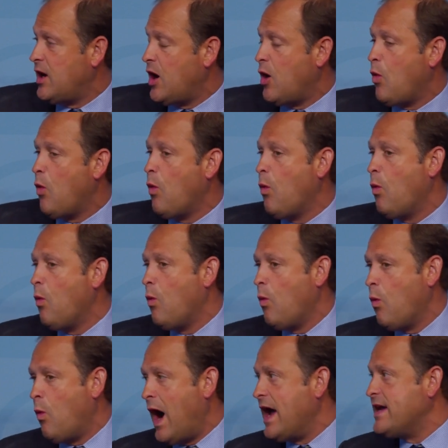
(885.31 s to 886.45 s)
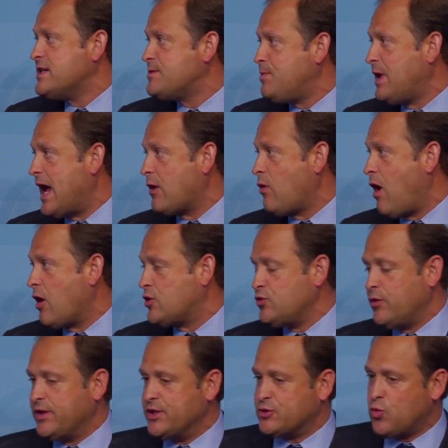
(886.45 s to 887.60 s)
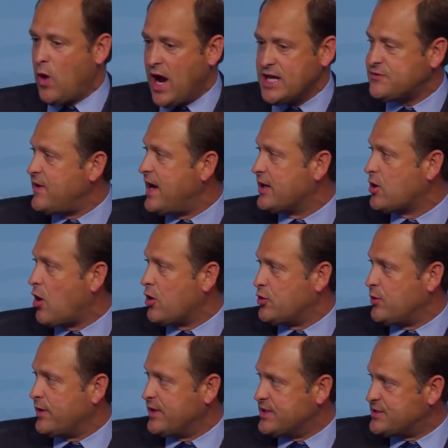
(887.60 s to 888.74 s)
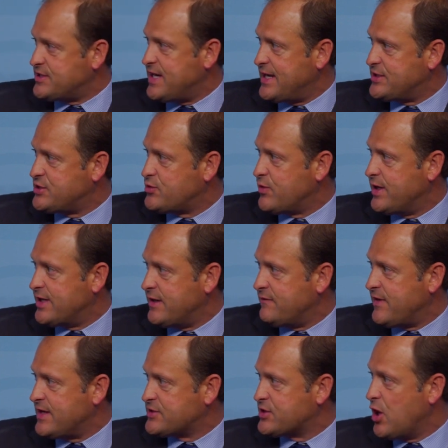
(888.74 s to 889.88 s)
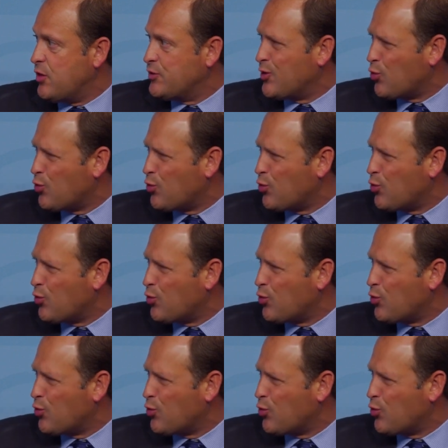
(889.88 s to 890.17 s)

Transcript: Why is BlackRock doing this? Why is Vanguard doing this? State Street, Invesco.